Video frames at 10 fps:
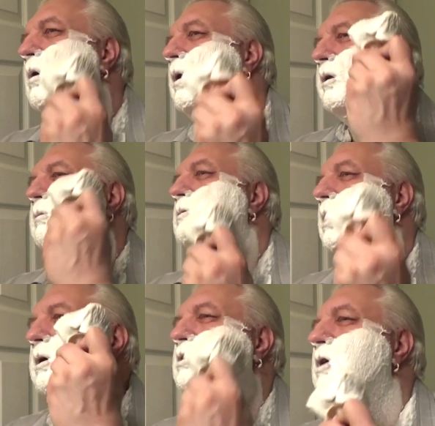I think it was
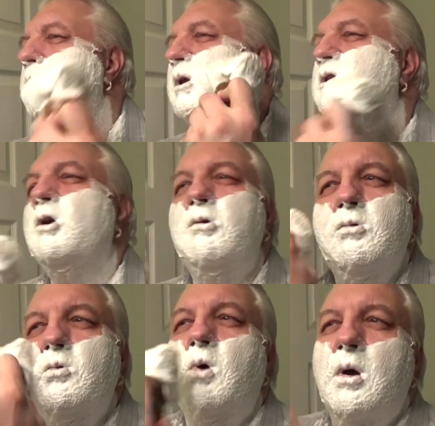like a chubby
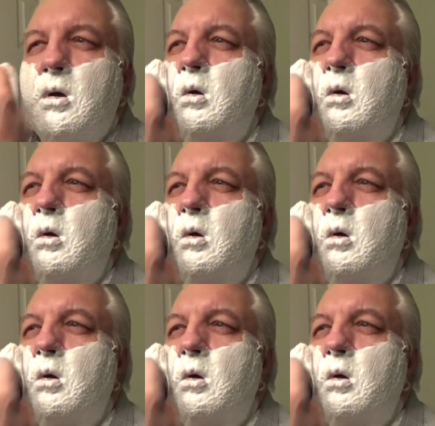two.